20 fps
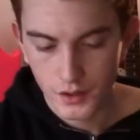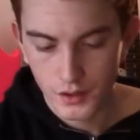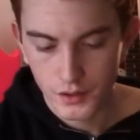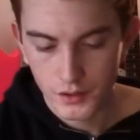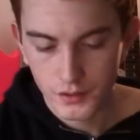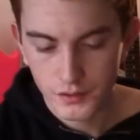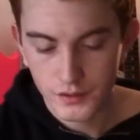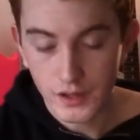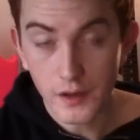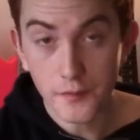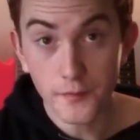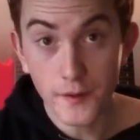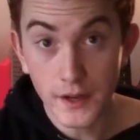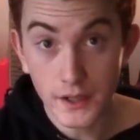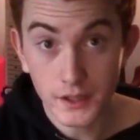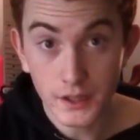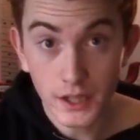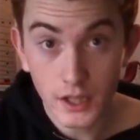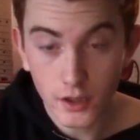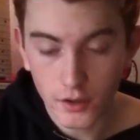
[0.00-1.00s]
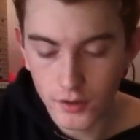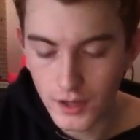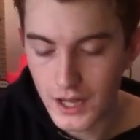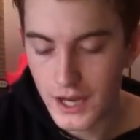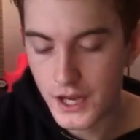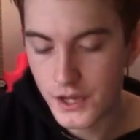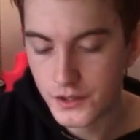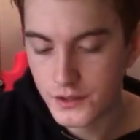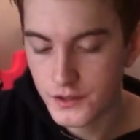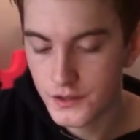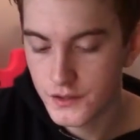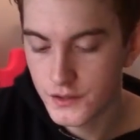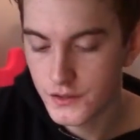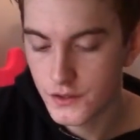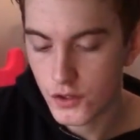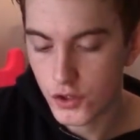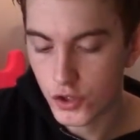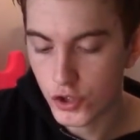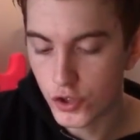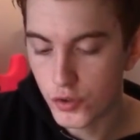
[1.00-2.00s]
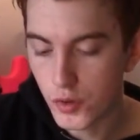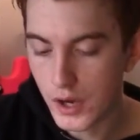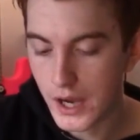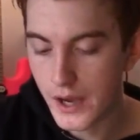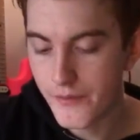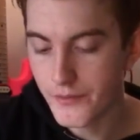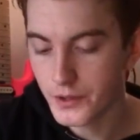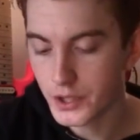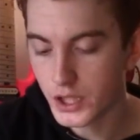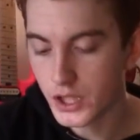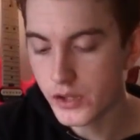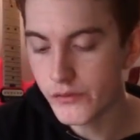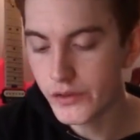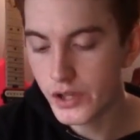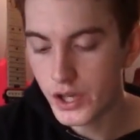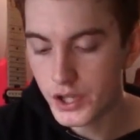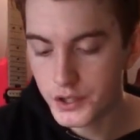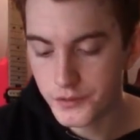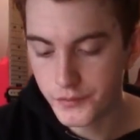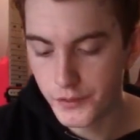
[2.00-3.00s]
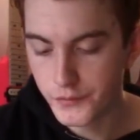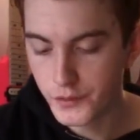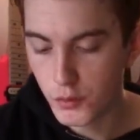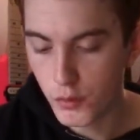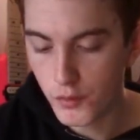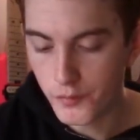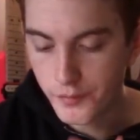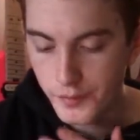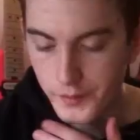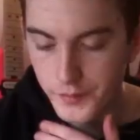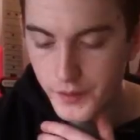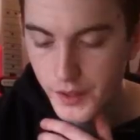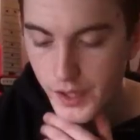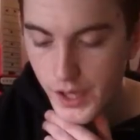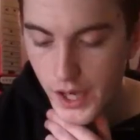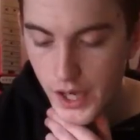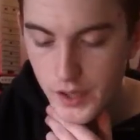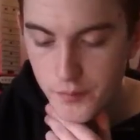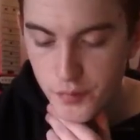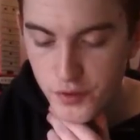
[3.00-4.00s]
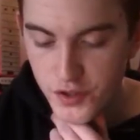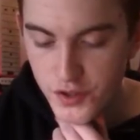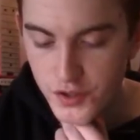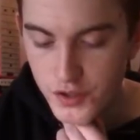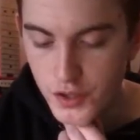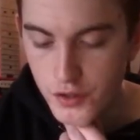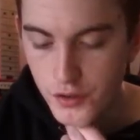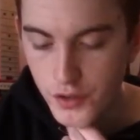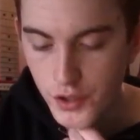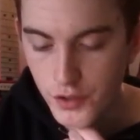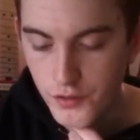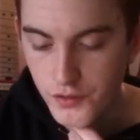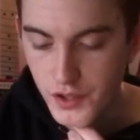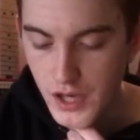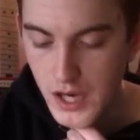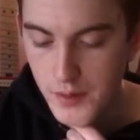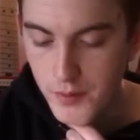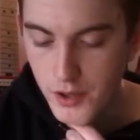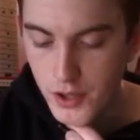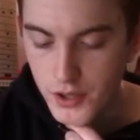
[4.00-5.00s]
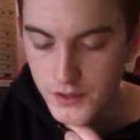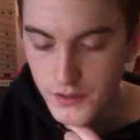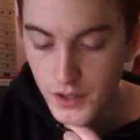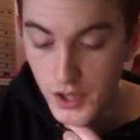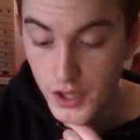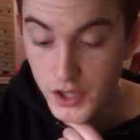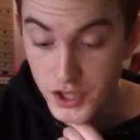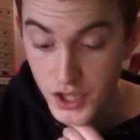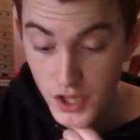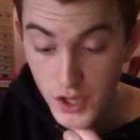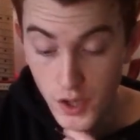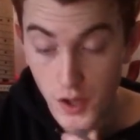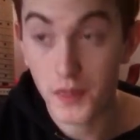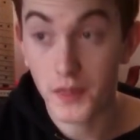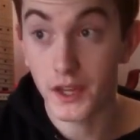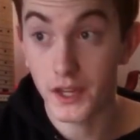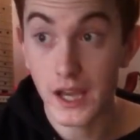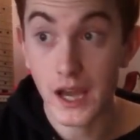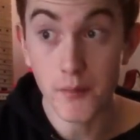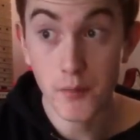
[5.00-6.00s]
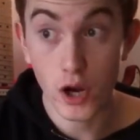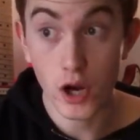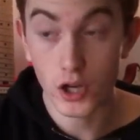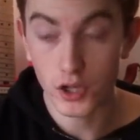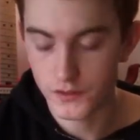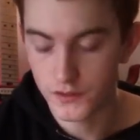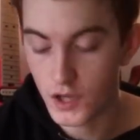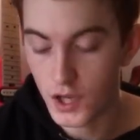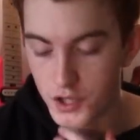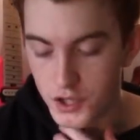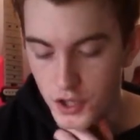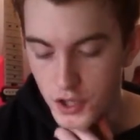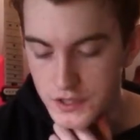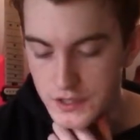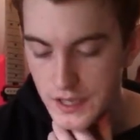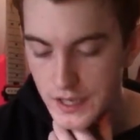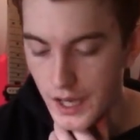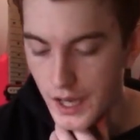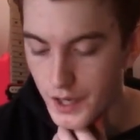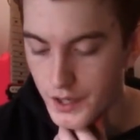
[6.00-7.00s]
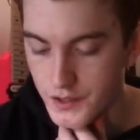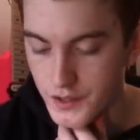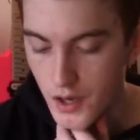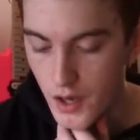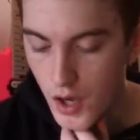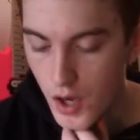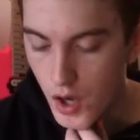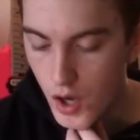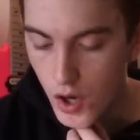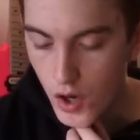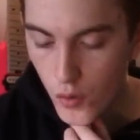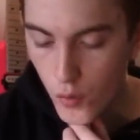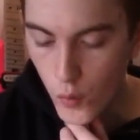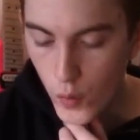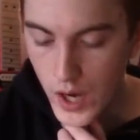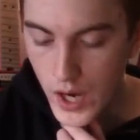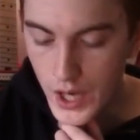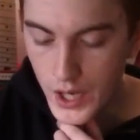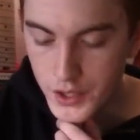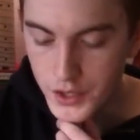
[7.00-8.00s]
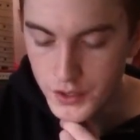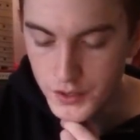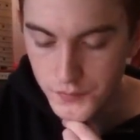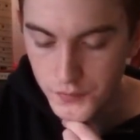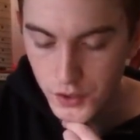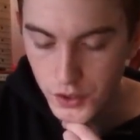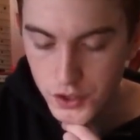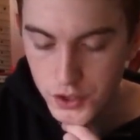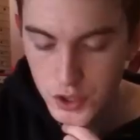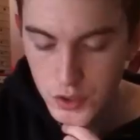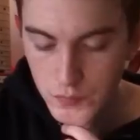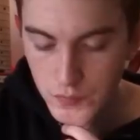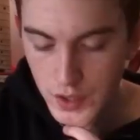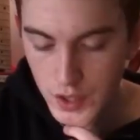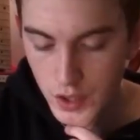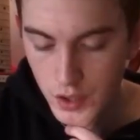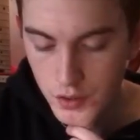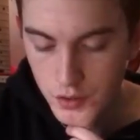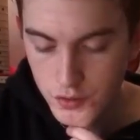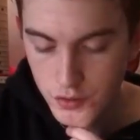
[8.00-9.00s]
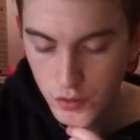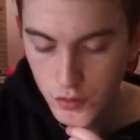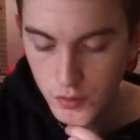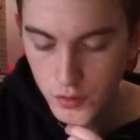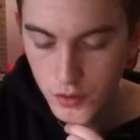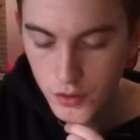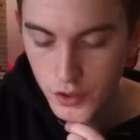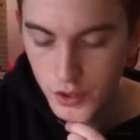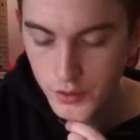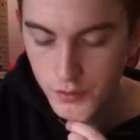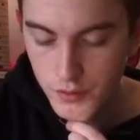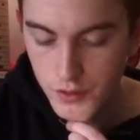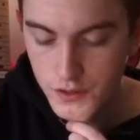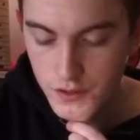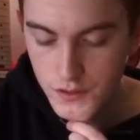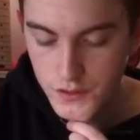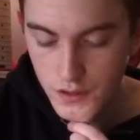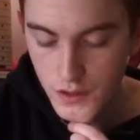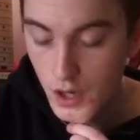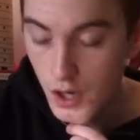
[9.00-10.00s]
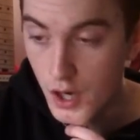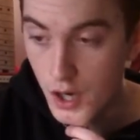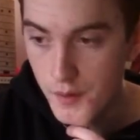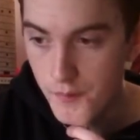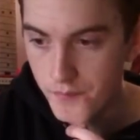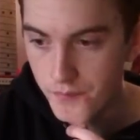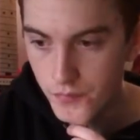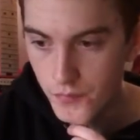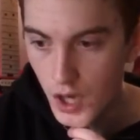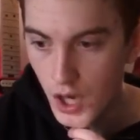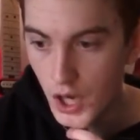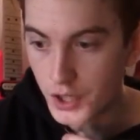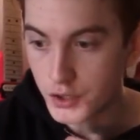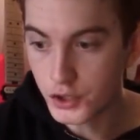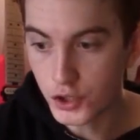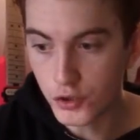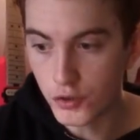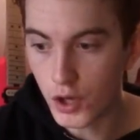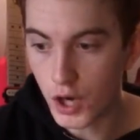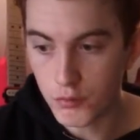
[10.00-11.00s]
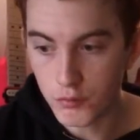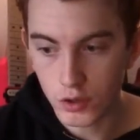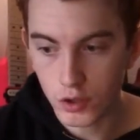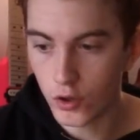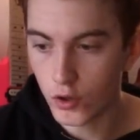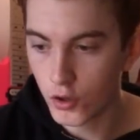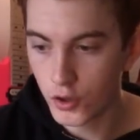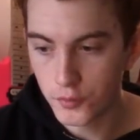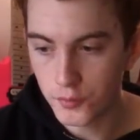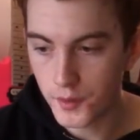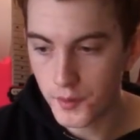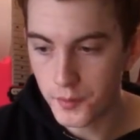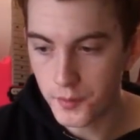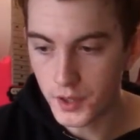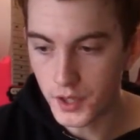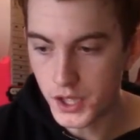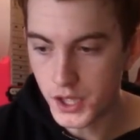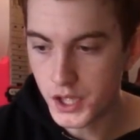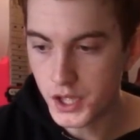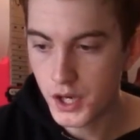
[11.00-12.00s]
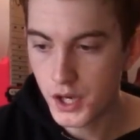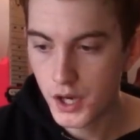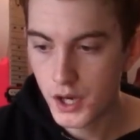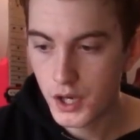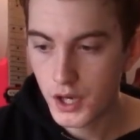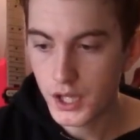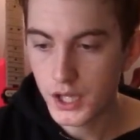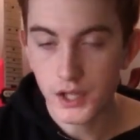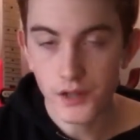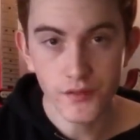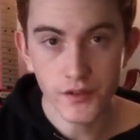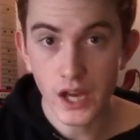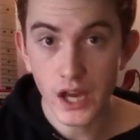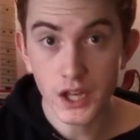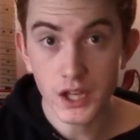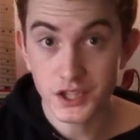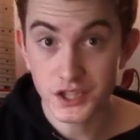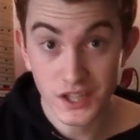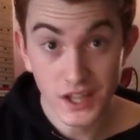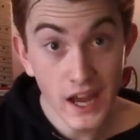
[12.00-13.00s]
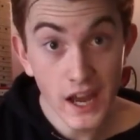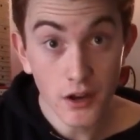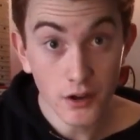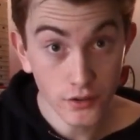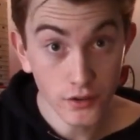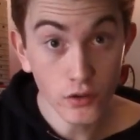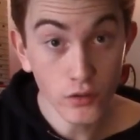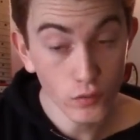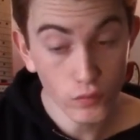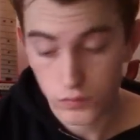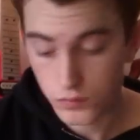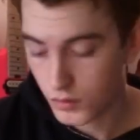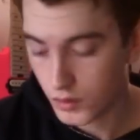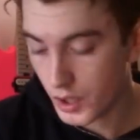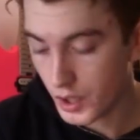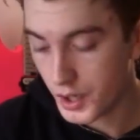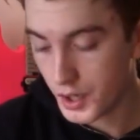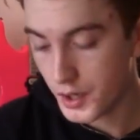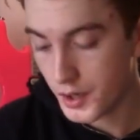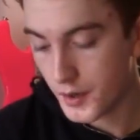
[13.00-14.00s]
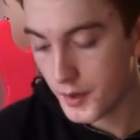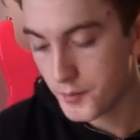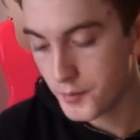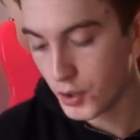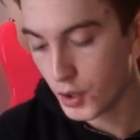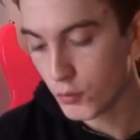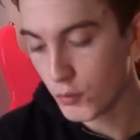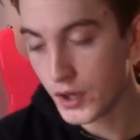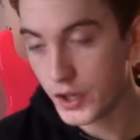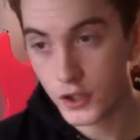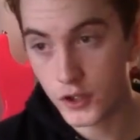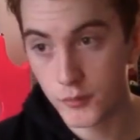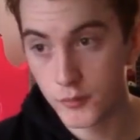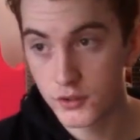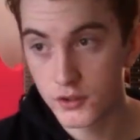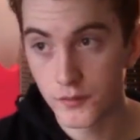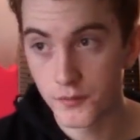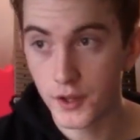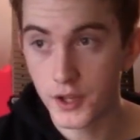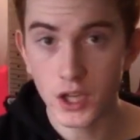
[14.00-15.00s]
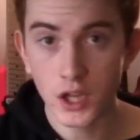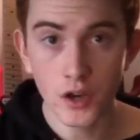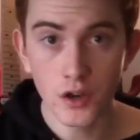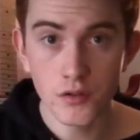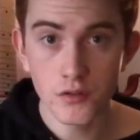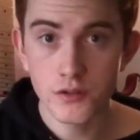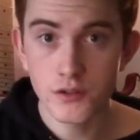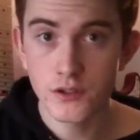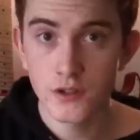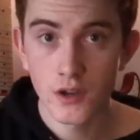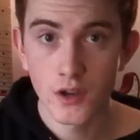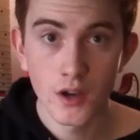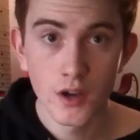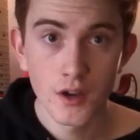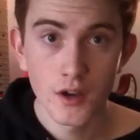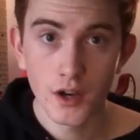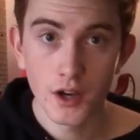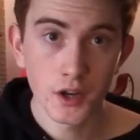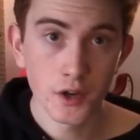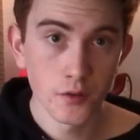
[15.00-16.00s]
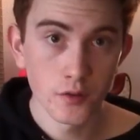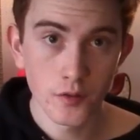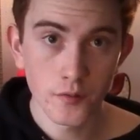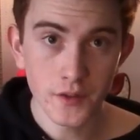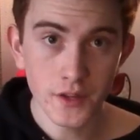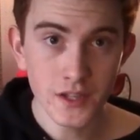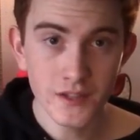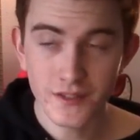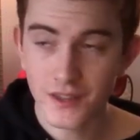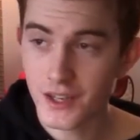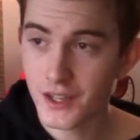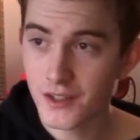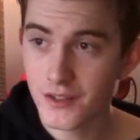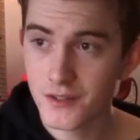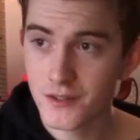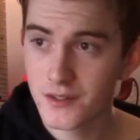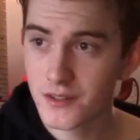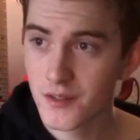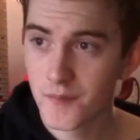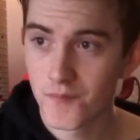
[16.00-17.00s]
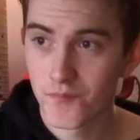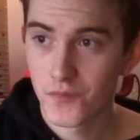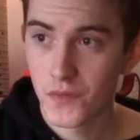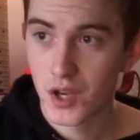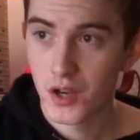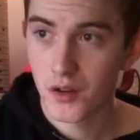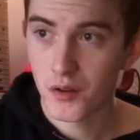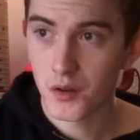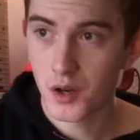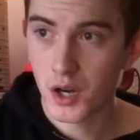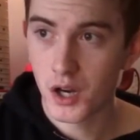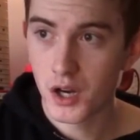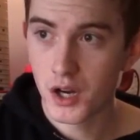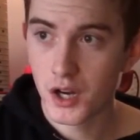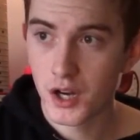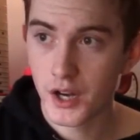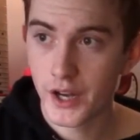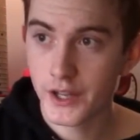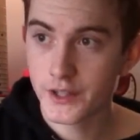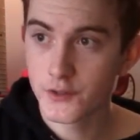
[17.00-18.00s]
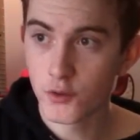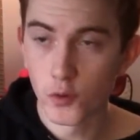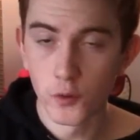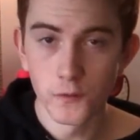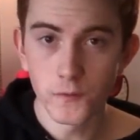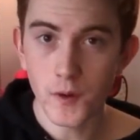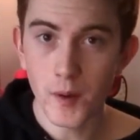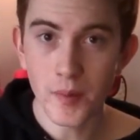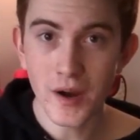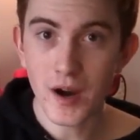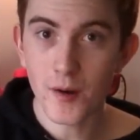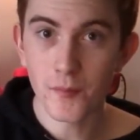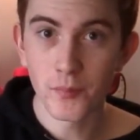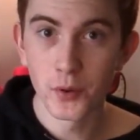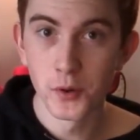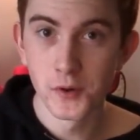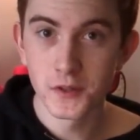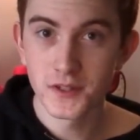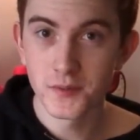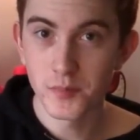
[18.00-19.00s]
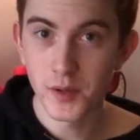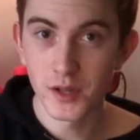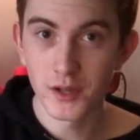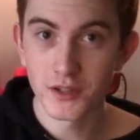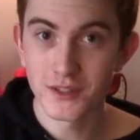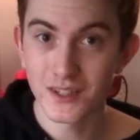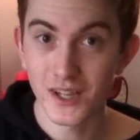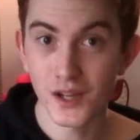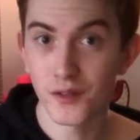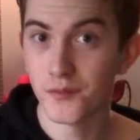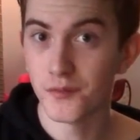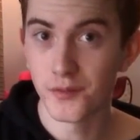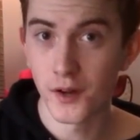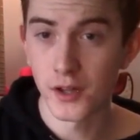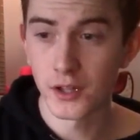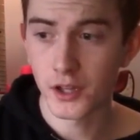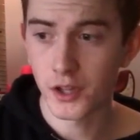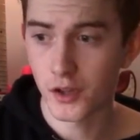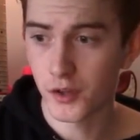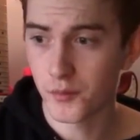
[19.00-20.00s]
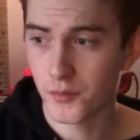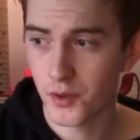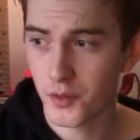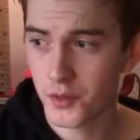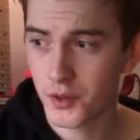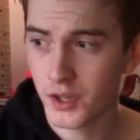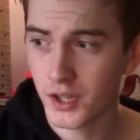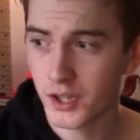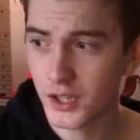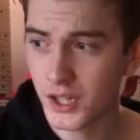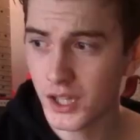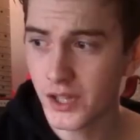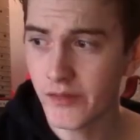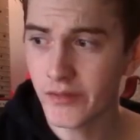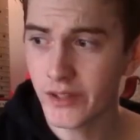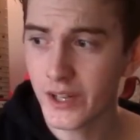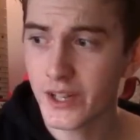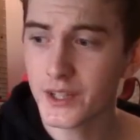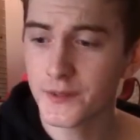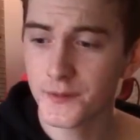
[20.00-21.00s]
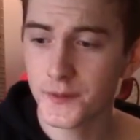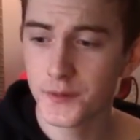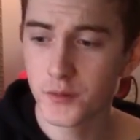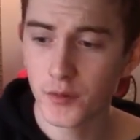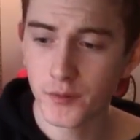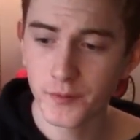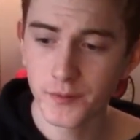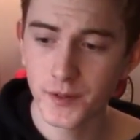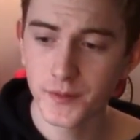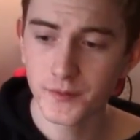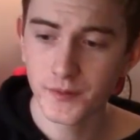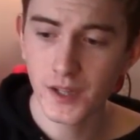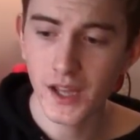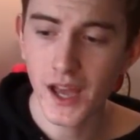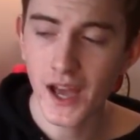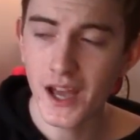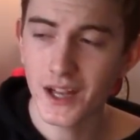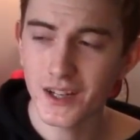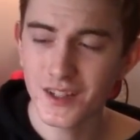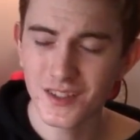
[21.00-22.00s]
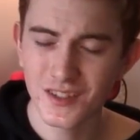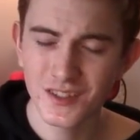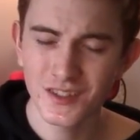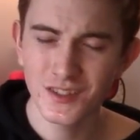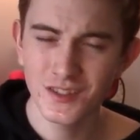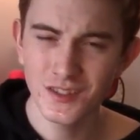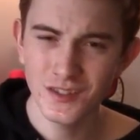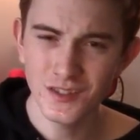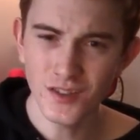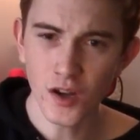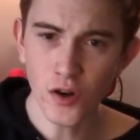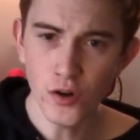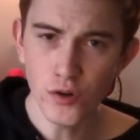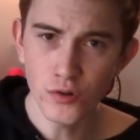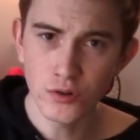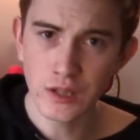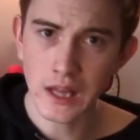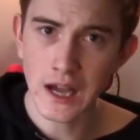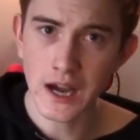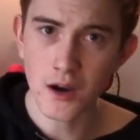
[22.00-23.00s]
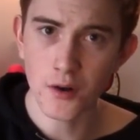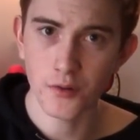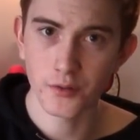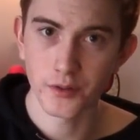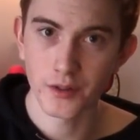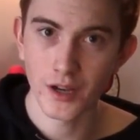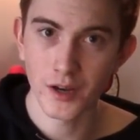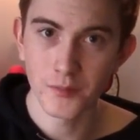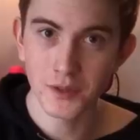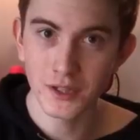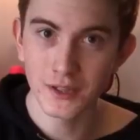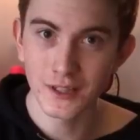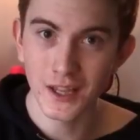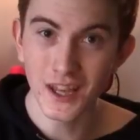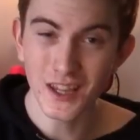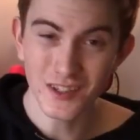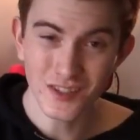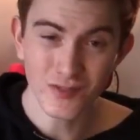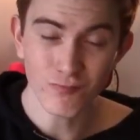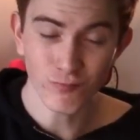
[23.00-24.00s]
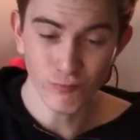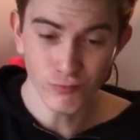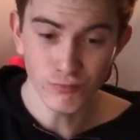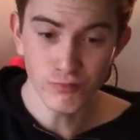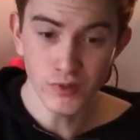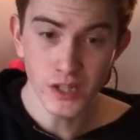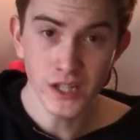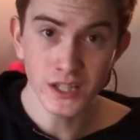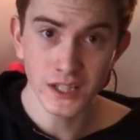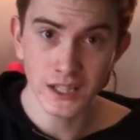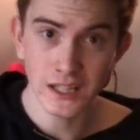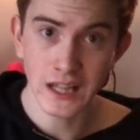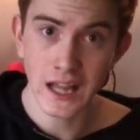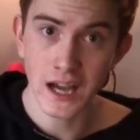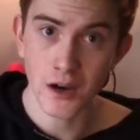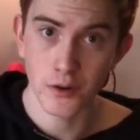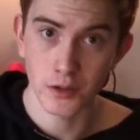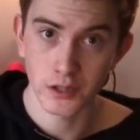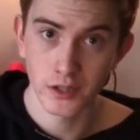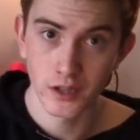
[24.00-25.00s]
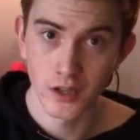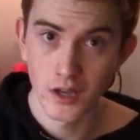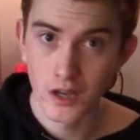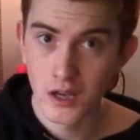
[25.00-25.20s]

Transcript: Stefan Nickel asks, you have an EVH 5150 head but still use the Yamaha THR-10X. Why? Just for YouTube videos or recording reasons? I record with the EVH, yeah I do. But when it comes to videos and all of these things, it's all about portability and volume. The EVH 5150 head is so loud. I mean, it's really loud.